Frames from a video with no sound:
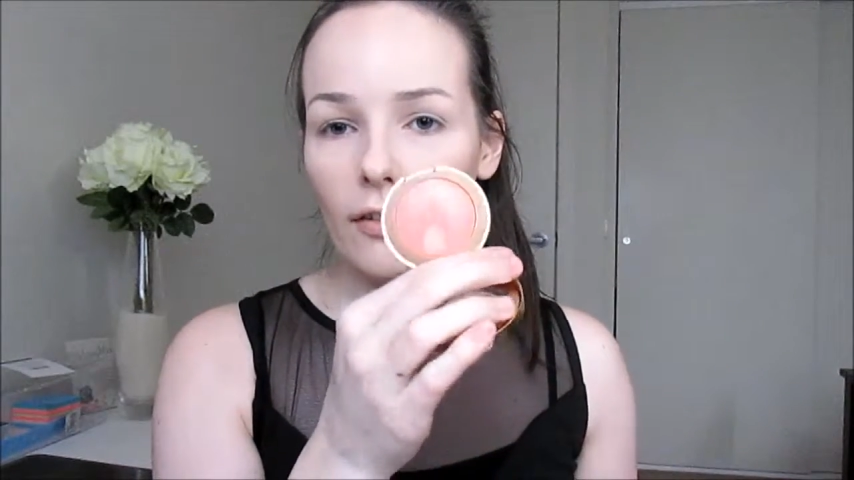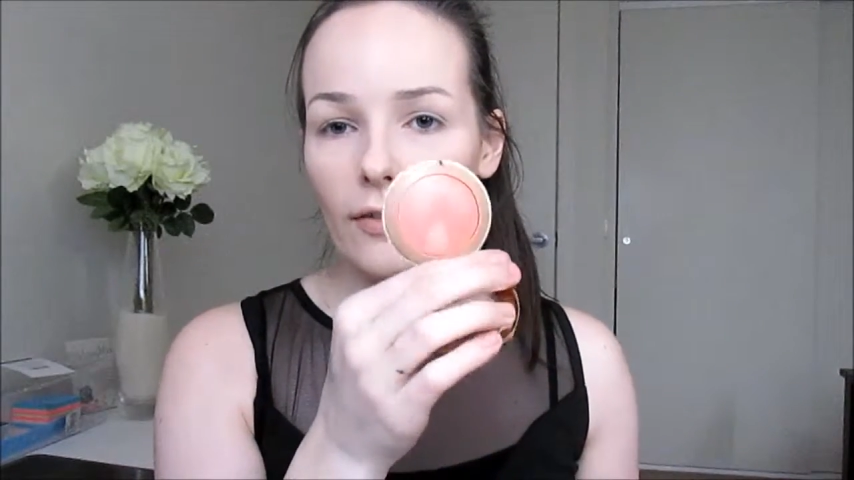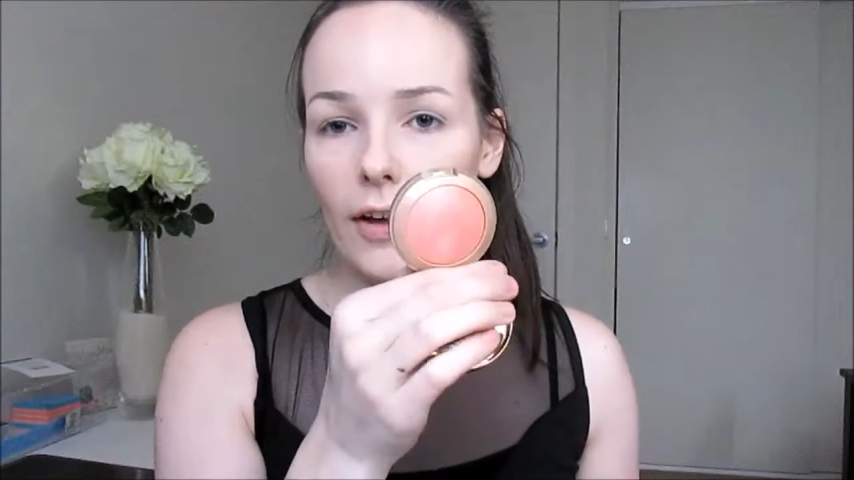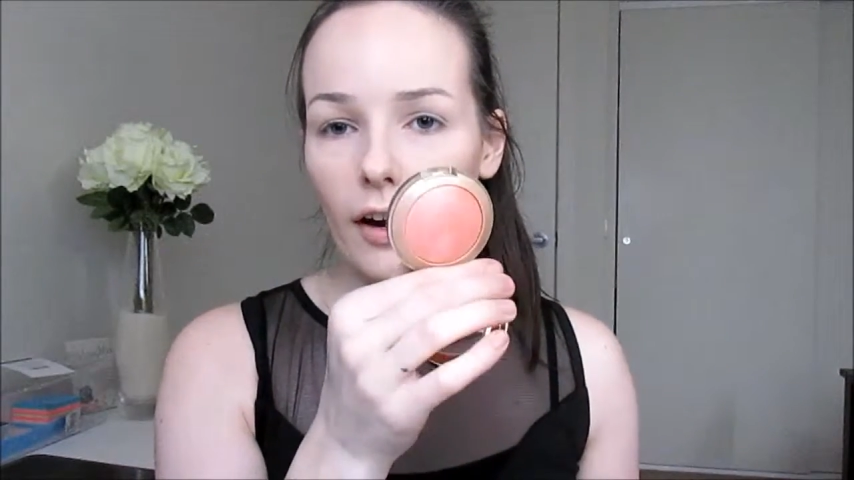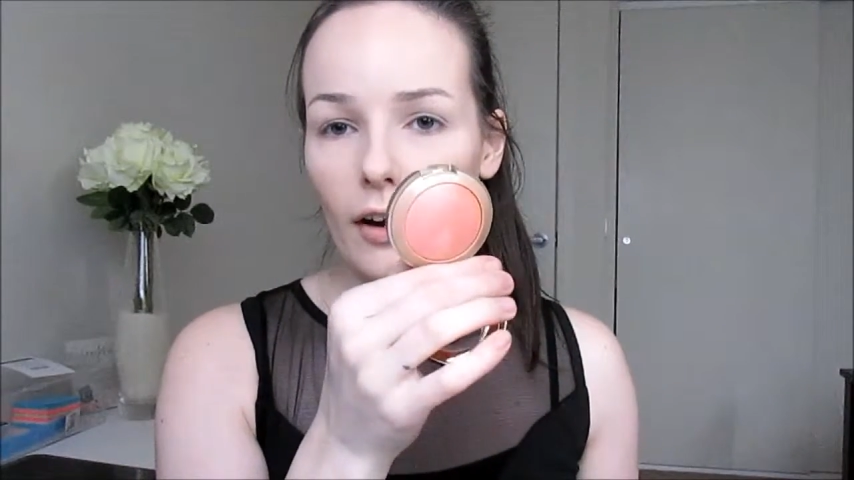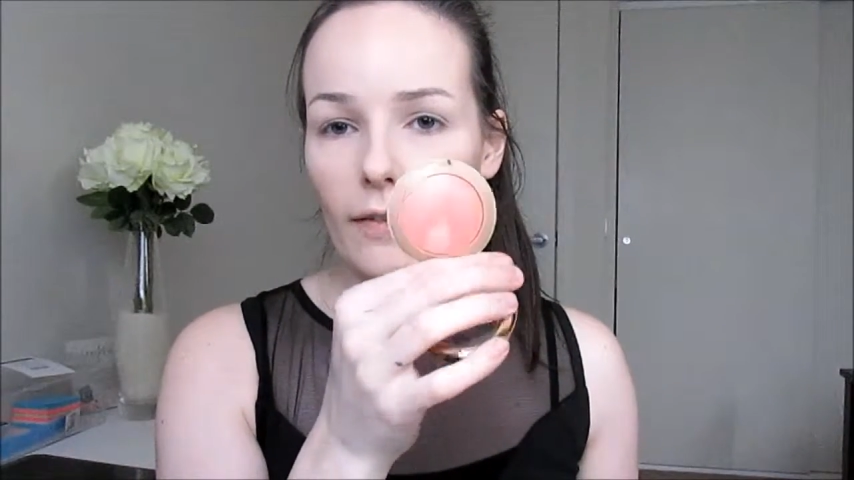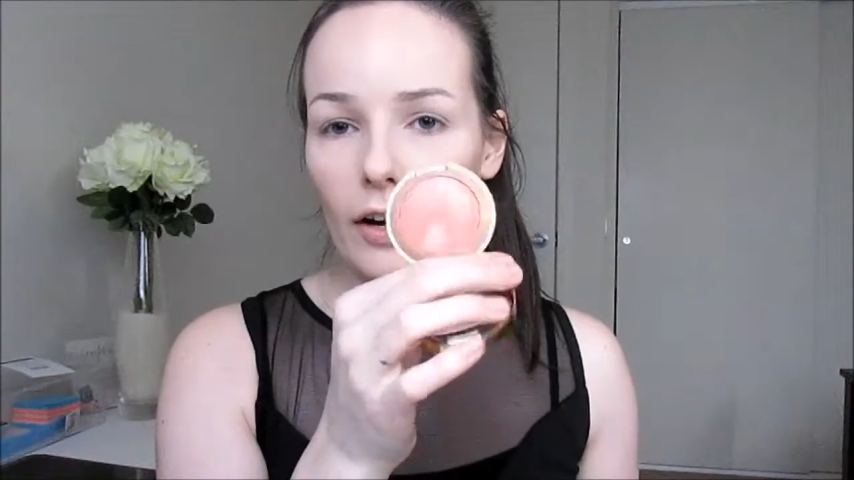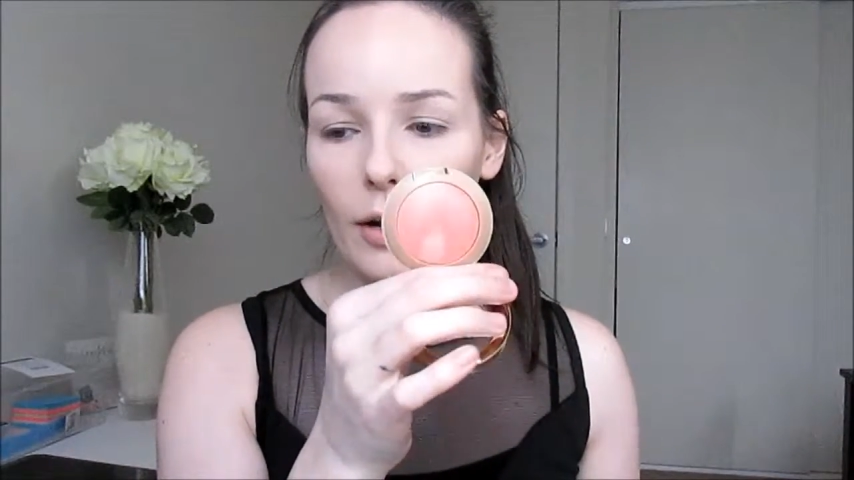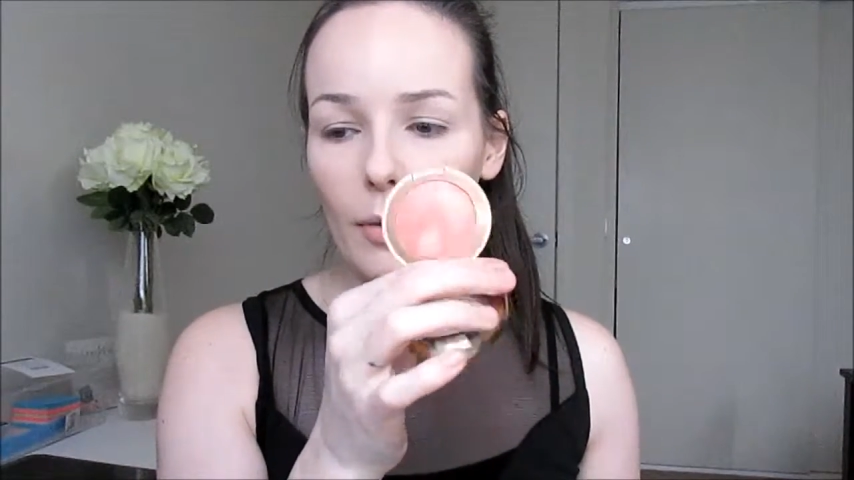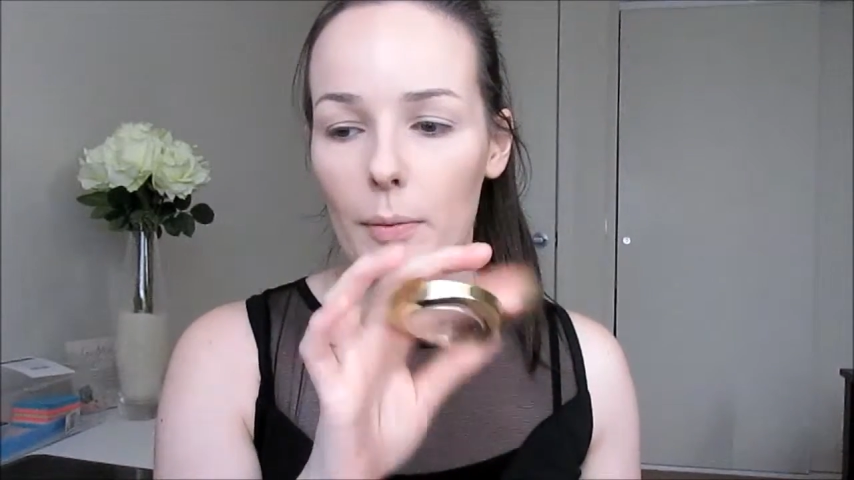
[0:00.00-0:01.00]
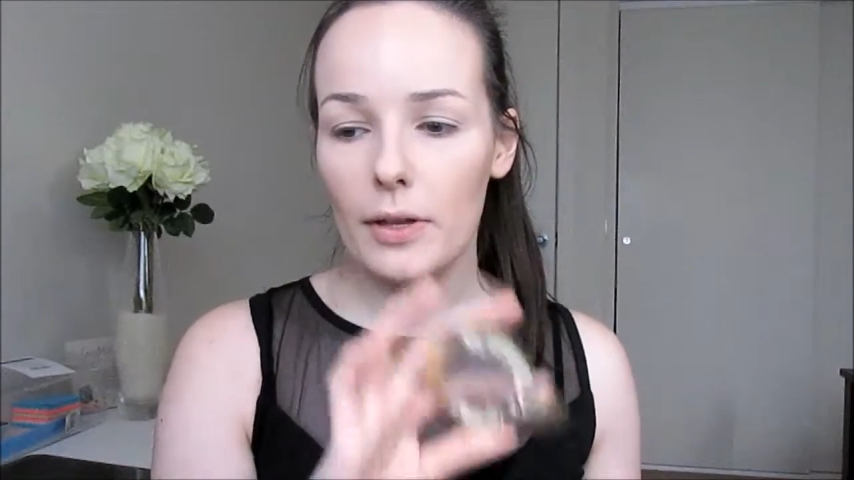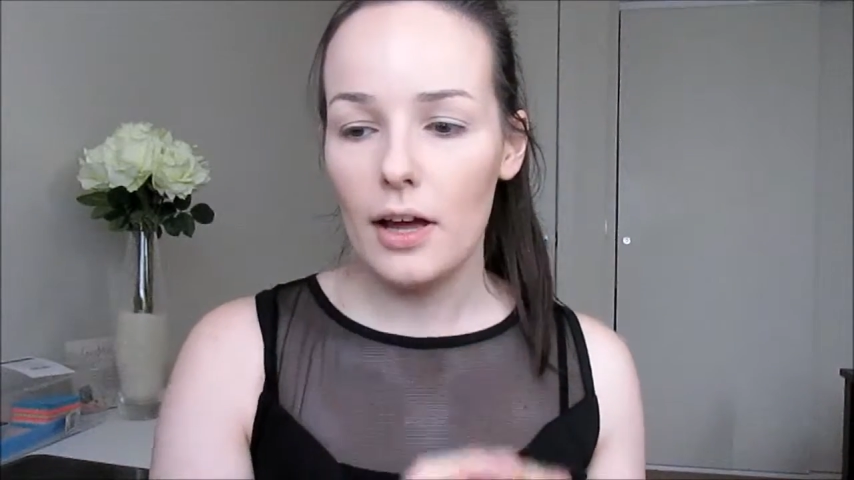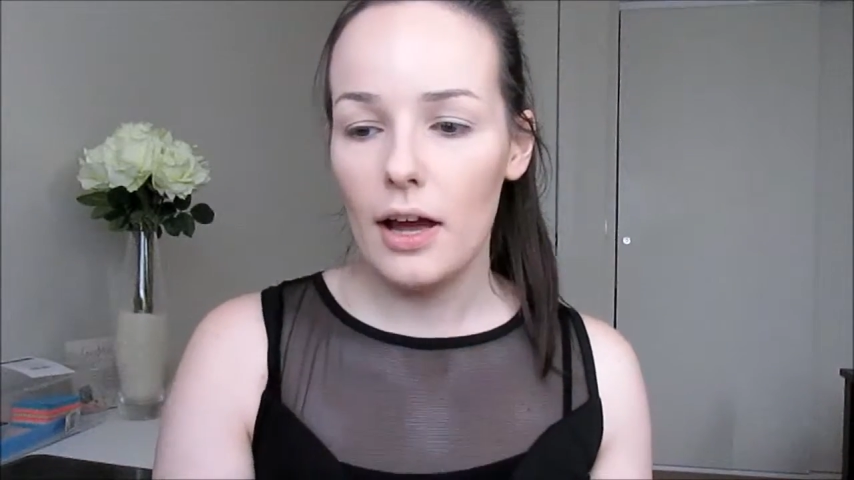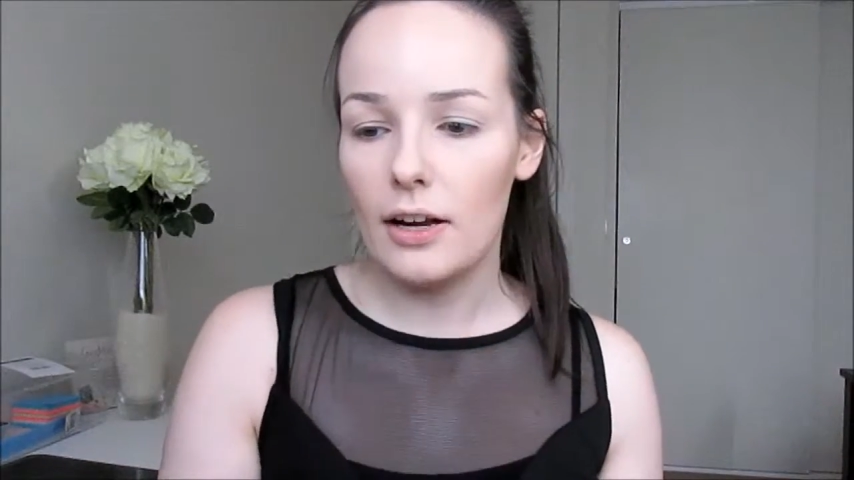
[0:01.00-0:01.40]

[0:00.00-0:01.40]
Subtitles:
Very, very popular.